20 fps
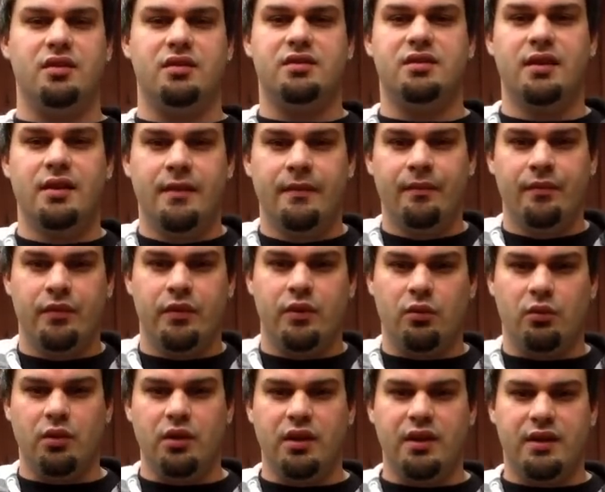
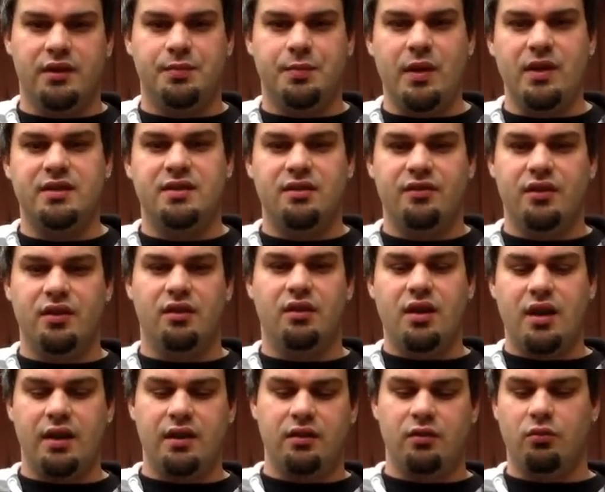They're really expensive, and a
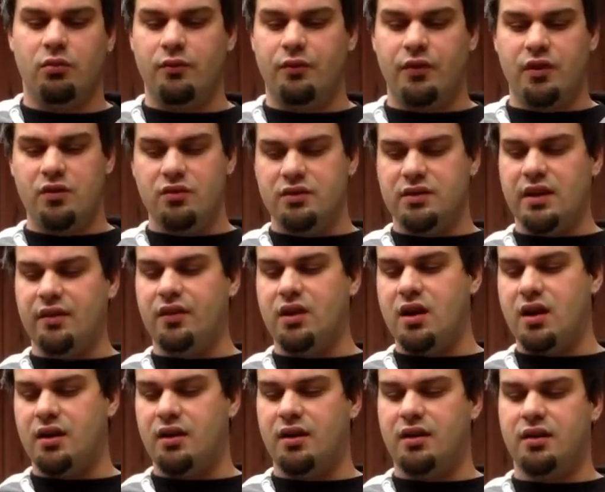lot of the reviews I've
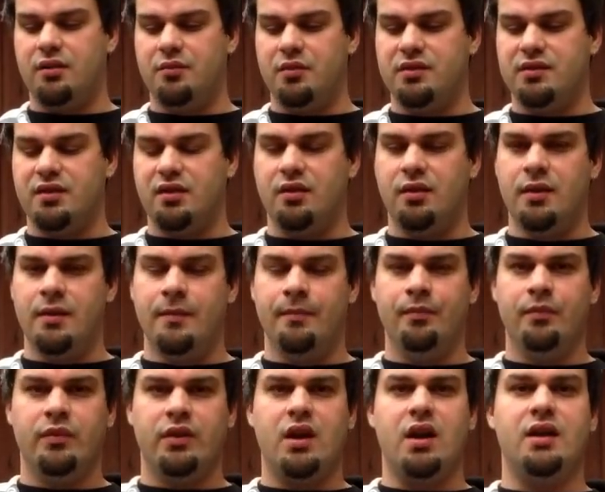got on them is they're
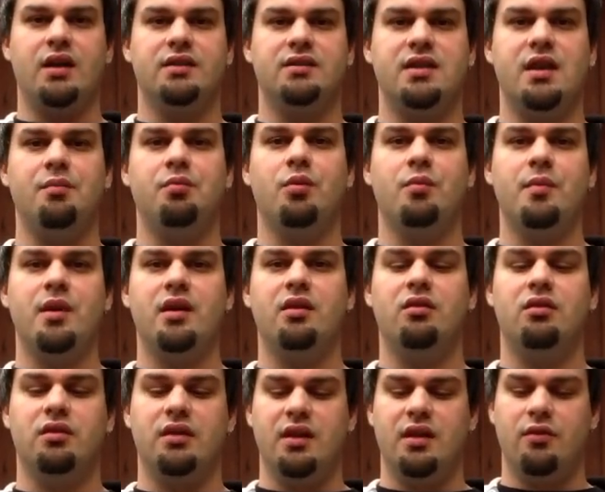kind of
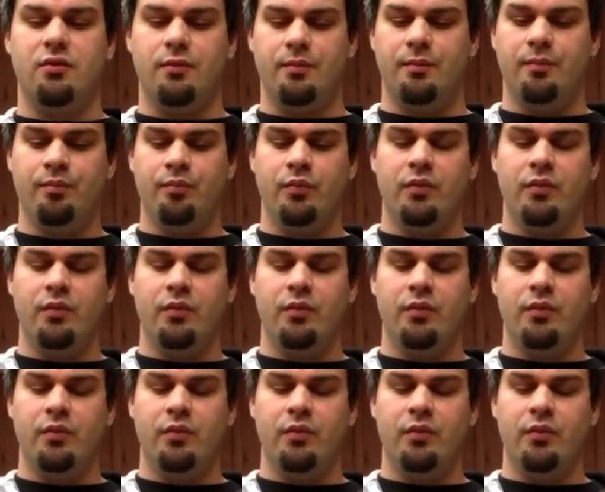temperamental and they don't